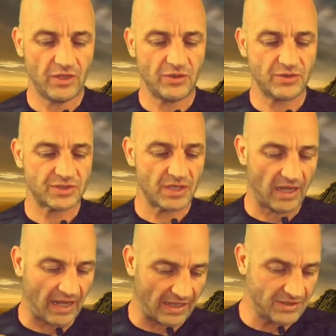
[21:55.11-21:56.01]
Use
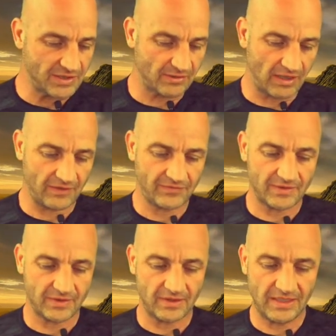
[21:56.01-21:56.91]
hand gel
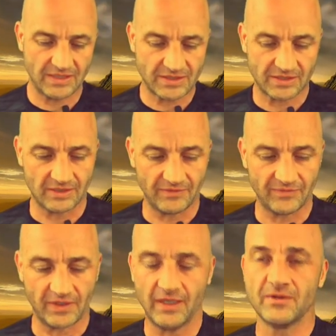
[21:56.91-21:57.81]
after each
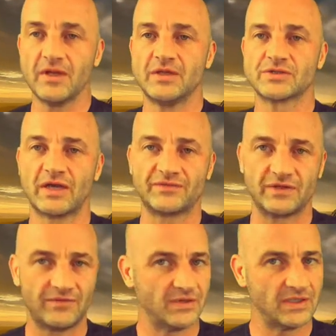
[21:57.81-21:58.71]
delivery. So
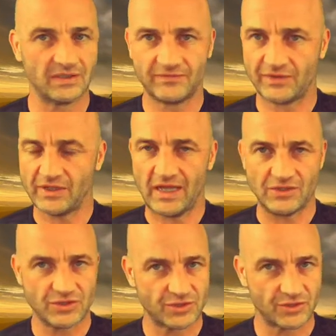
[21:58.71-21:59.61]
after every delivery,
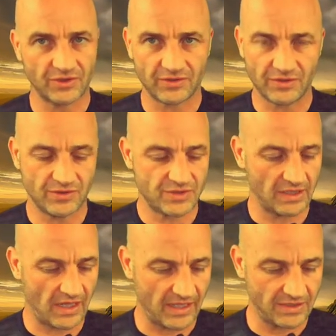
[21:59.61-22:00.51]
ensure you're
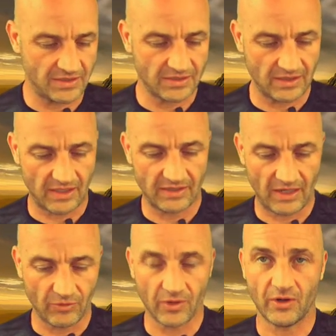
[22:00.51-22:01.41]
using the
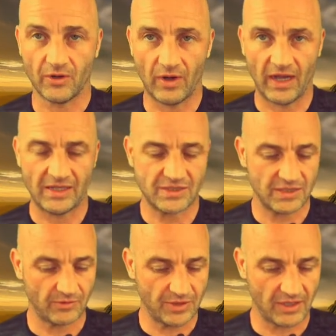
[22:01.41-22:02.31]
alcohol hand
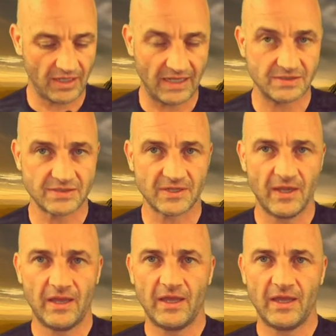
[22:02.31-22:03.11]
gel on your hands.